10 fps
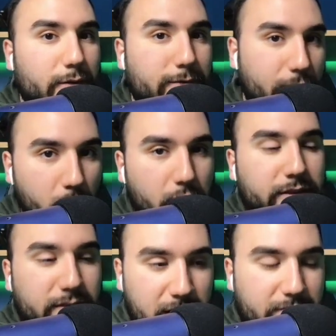fault at
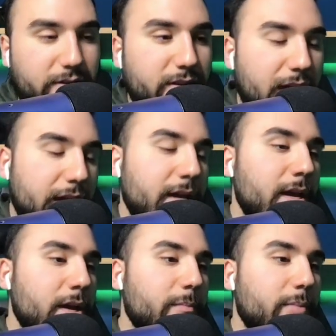the end of the day,
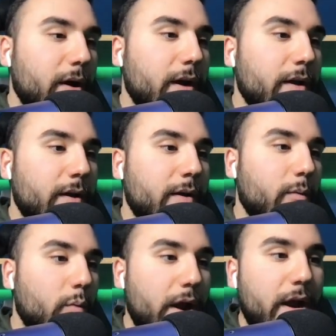but
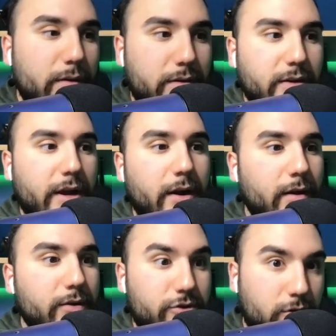where they're
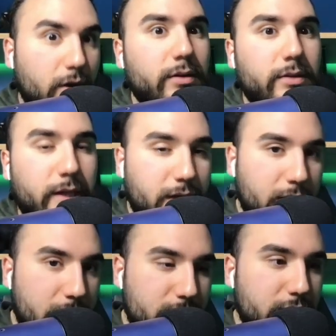struggling
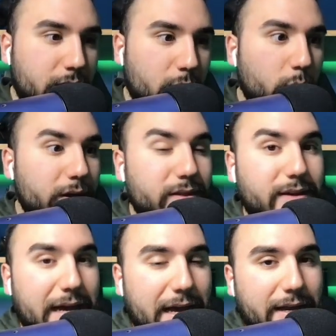is with
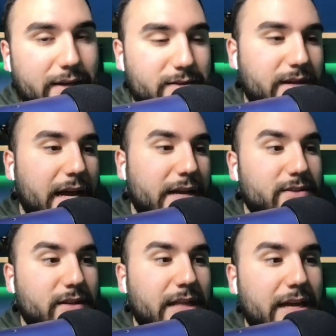guidance, guys. And
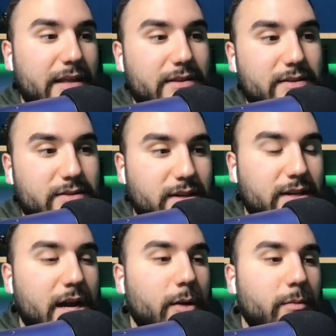a lot of these e
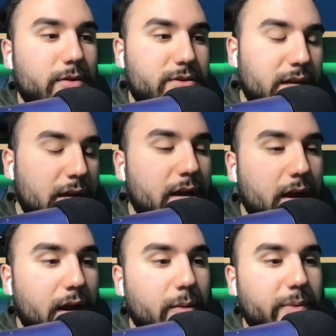commerce
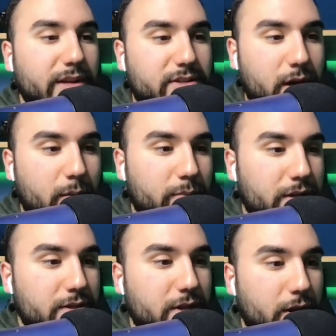uh, based
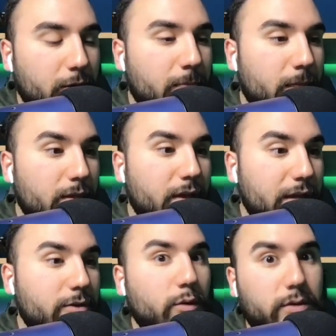companies here that
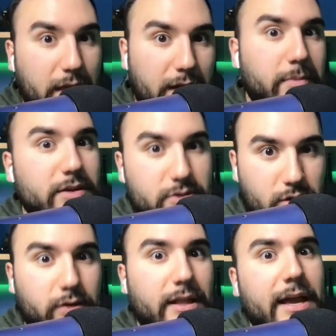do a lot of business
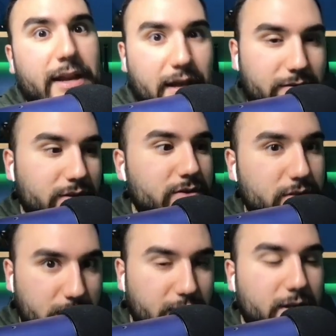online,
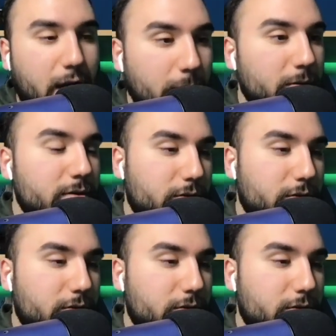obviously e-commerce,